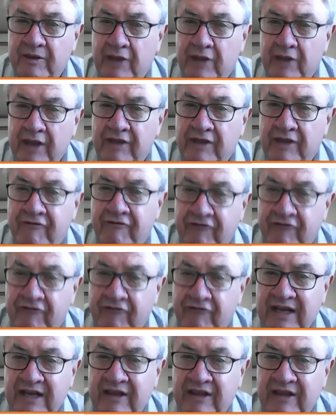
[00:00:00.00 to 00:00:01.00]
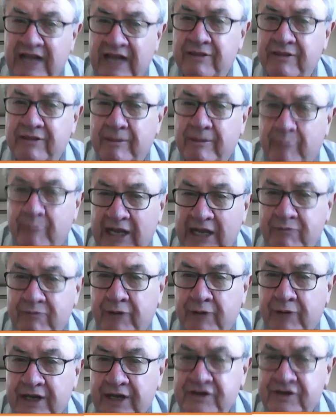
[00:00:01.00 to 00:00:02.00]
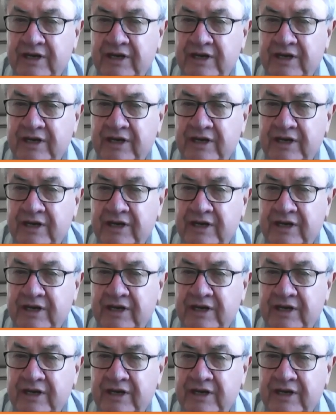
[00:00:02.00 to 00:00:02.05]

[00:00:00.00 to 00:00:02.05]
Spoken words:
the fact that the blood pressure